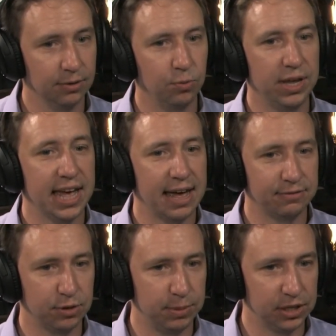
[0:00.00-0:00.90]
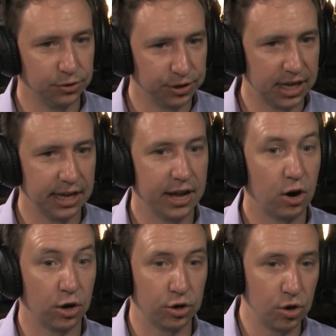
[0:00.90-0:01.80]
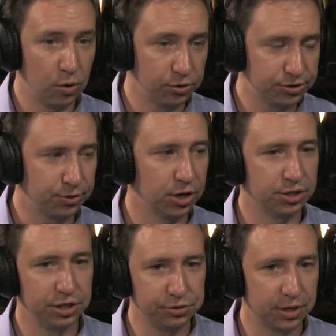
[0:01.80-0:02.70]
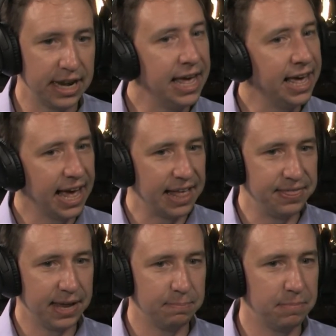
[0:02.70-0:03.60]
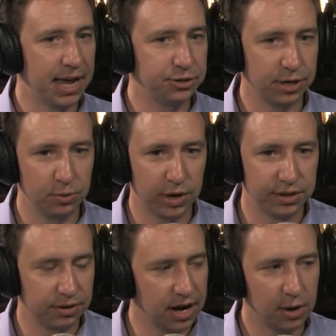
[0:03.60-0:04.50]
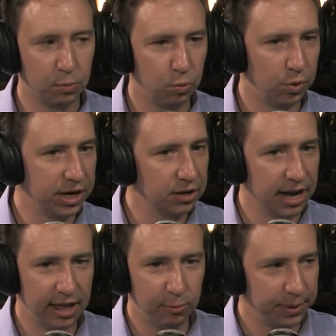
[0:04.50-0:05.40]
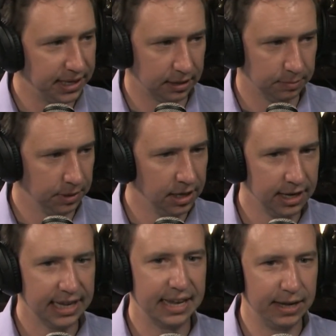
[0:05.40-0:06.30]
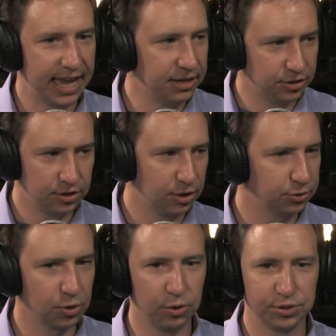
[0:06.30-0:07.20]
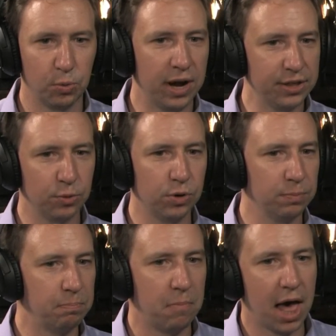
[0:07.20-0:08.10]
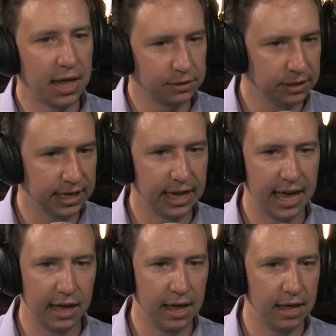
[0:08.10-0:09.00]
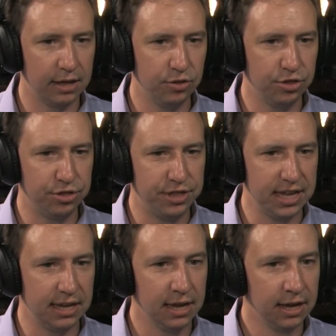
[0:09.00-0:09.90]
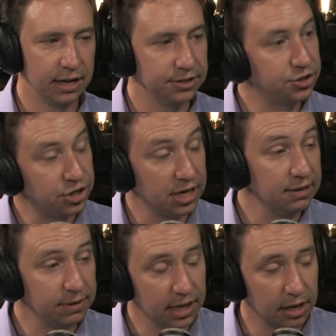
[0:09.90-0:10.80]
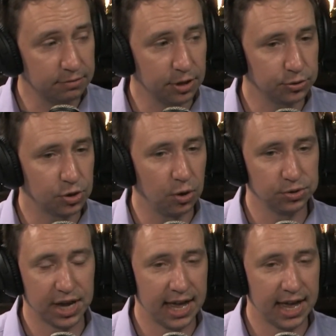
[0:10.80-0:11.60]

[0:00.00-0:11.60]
We have to be looking at our goals for our children and then measuring whether or not we're helping them get to those goals, whether we're modeling the achieving of those goals.